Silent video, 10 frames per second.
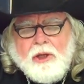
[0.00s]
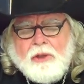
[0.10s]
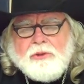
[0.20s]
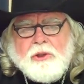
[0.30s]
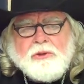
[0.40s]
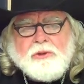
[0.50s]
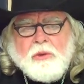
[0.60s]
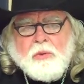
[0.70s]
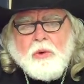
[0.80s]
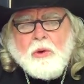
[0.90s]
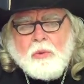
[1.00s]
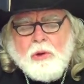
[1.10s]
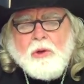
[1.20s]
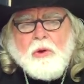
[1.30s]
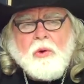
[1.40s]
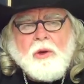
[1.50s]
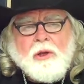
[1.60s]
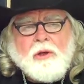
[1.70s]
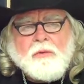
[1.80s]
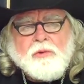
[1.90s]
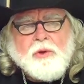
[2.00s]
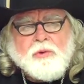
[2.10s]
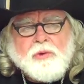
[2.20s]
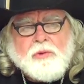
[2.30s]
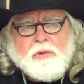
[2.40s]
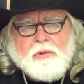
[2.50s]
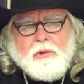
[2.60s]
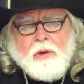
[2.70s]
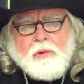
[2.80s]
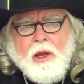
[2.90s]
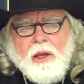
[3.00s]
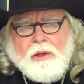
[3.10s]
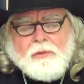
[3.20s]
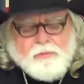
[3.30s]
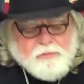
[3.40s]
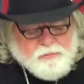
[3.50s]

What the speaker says: tells us to where we're going in the future. Okay?